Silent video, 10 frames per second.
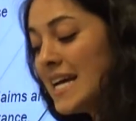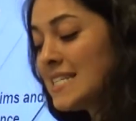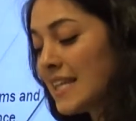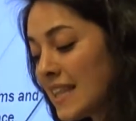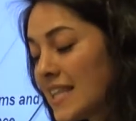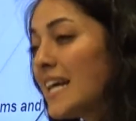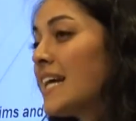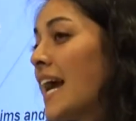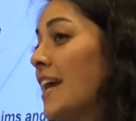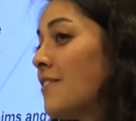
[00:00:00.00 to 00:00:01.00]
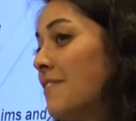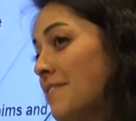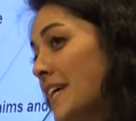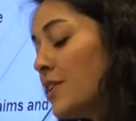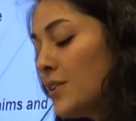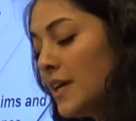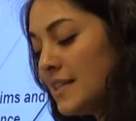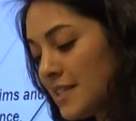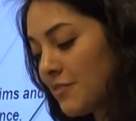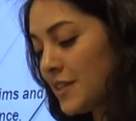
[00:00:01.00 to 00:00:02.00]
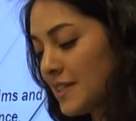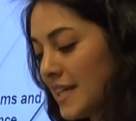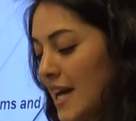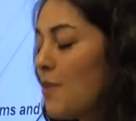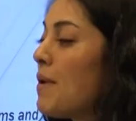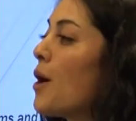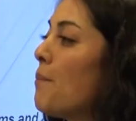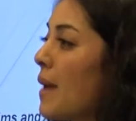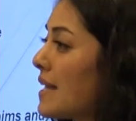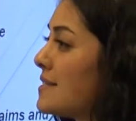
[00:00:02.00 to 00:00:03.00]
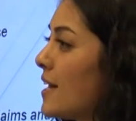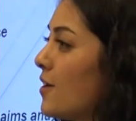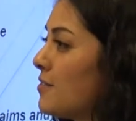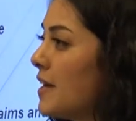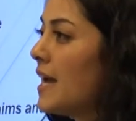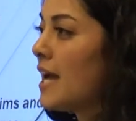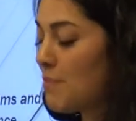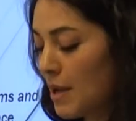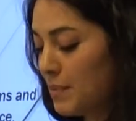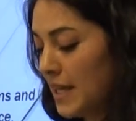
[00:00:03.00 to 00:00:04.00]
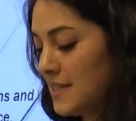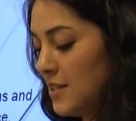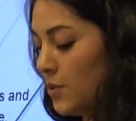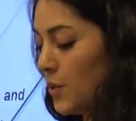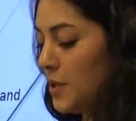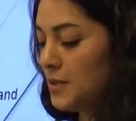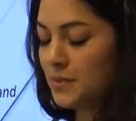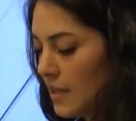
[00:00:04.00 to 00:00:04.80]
to think and feel differently about myself and my place in the world.